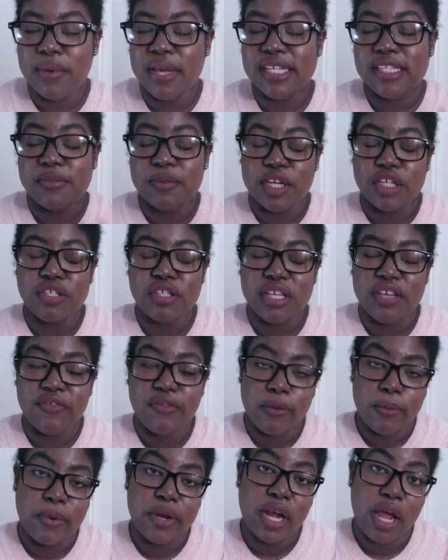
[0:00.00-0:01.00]
especially
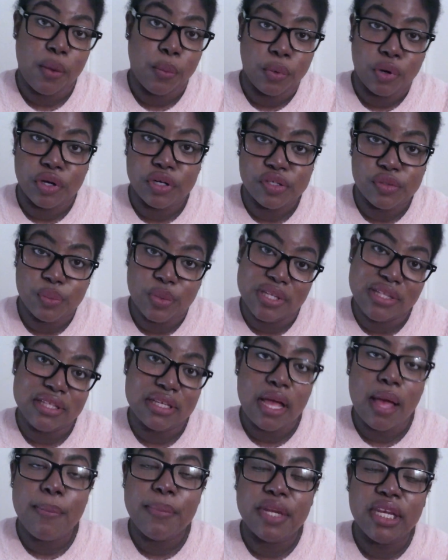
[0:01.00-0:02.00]
from when I worked with the
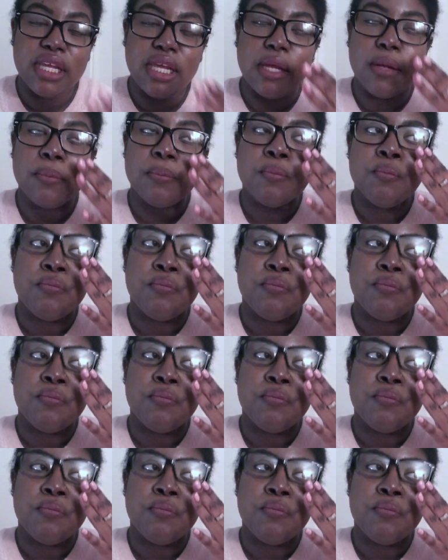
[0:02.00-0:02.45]
company.